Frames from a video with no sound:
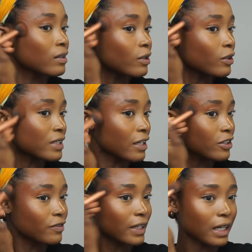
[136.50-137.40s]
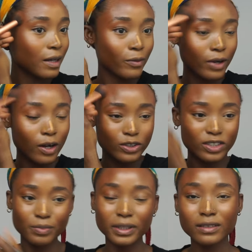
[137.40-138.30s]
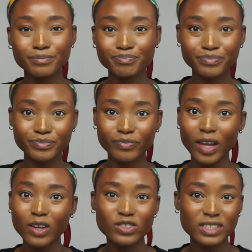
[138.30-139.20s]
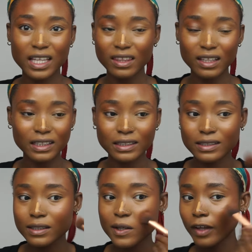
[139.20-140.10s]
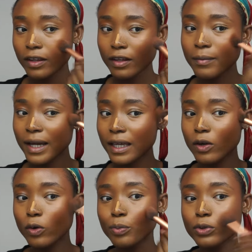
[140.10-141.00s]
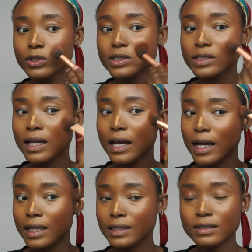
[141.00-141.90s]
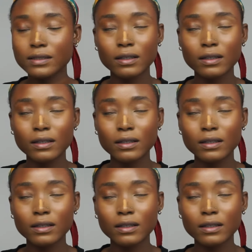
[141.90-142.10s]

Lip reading: because I just feel like I'll just get there late. The market opens at